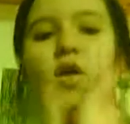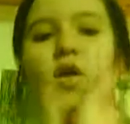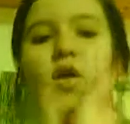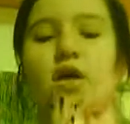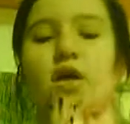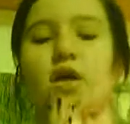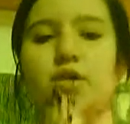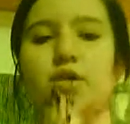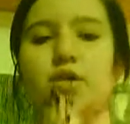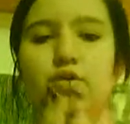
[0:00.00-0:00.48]
where
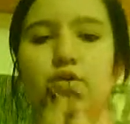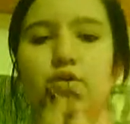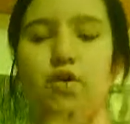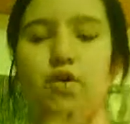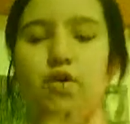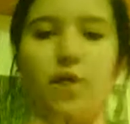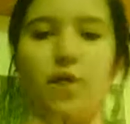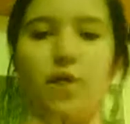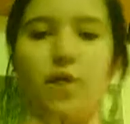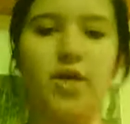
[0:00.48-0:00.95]
I kind of do
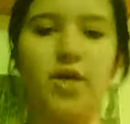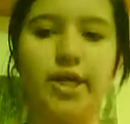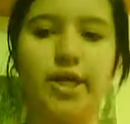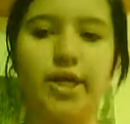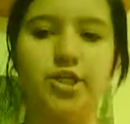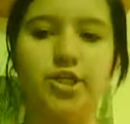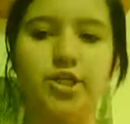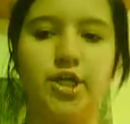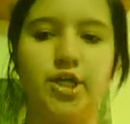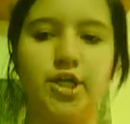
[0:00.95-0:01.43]
a
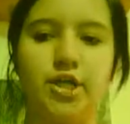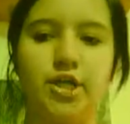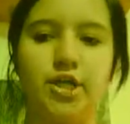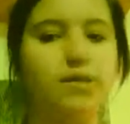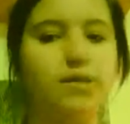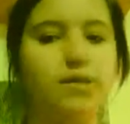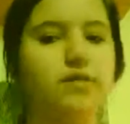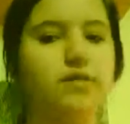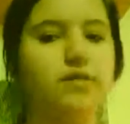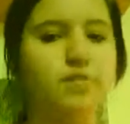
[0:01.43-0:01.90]

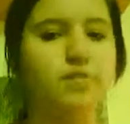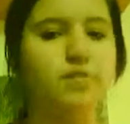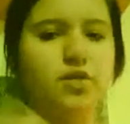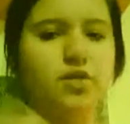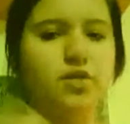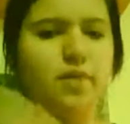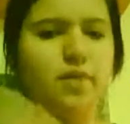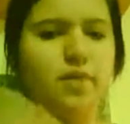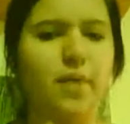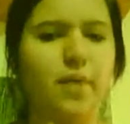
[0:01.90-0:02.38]
combination and it's
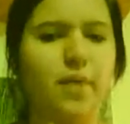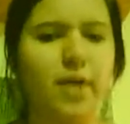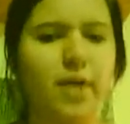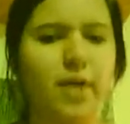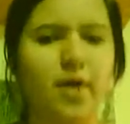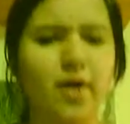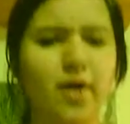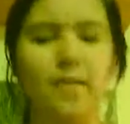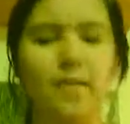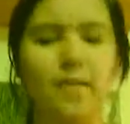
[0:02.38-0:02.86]
me doing my
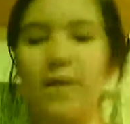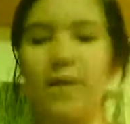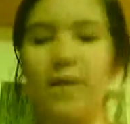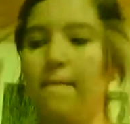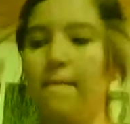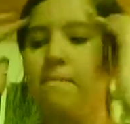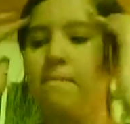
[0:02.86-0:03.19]
makeup,